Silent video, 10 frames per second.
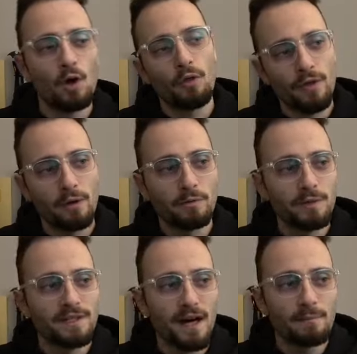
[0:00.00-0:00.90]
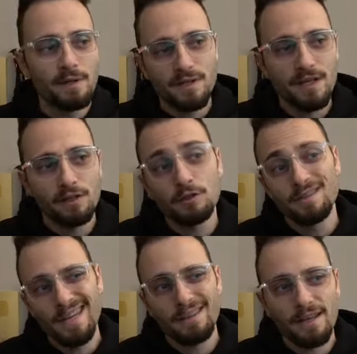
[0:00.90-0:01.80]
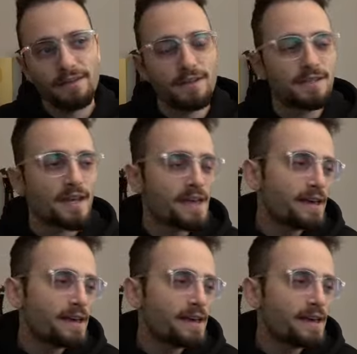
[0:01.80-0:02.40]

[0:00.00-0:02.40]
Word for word: although that would be dumb because they could take like this.